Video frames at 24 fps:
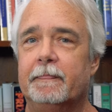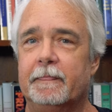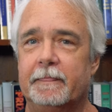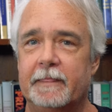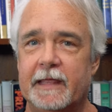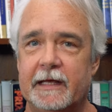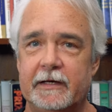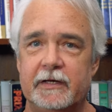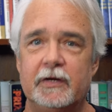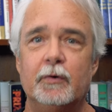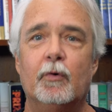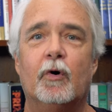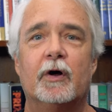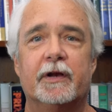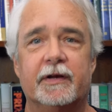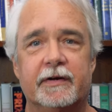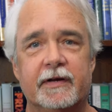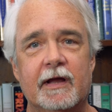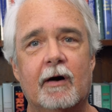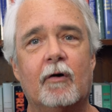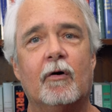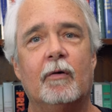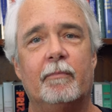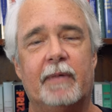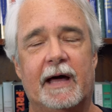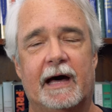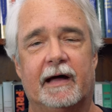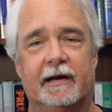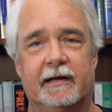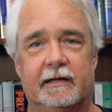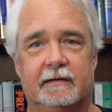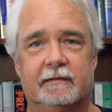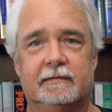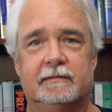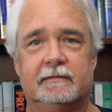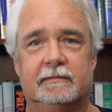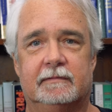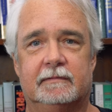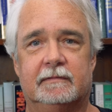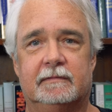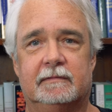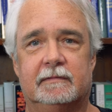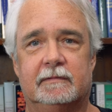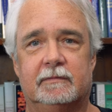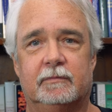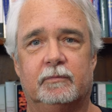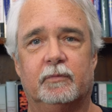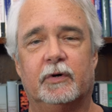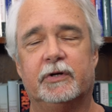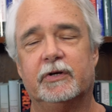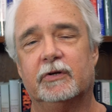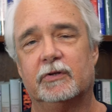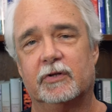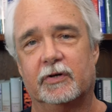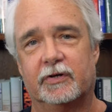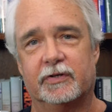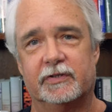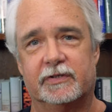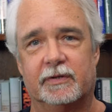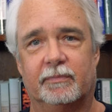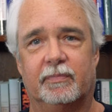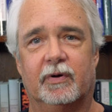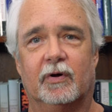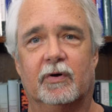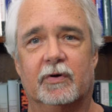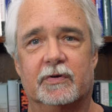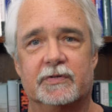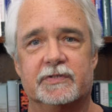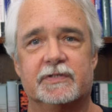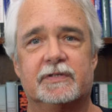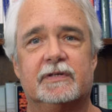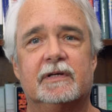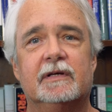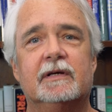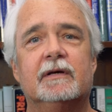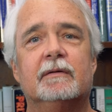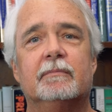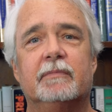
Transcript: then you ought to know about it when you look at the polls